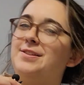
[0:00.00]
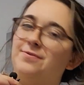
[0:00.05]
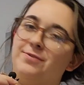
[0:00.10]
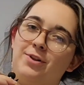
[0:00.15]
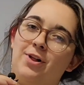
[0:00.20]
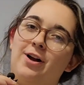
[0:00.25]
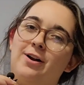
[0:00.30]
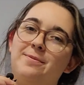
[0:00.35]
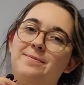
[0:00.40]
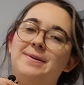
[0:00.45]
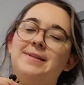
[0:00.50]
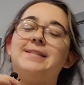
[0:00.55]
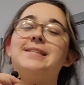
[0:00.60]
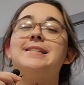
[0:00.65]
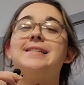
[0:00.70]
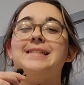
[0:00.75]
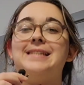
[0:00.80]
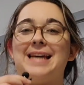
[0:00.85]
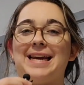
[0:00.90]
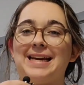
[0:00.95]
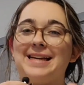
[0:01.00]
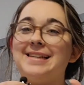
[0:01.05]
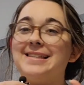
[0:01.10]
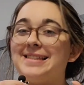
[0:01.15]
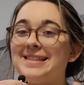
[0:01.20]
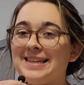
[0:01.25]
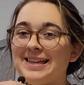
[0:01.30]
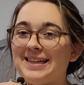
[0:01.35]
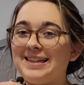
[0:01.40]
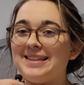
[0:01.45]
Vlogmas day
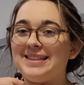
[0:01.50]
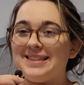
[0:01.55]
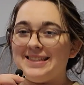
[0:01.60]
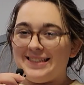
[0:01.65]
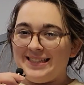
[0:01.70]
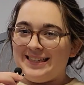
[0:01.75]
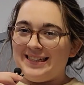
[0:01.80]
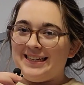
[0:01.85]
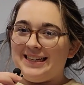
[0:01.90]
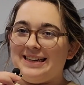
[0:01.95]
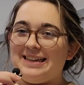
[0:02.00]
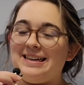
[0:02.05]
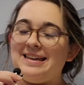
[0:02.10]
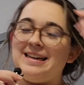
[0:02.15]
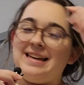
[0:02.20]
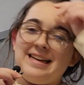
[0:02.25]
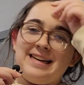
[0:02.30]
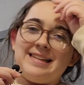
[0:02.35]
16.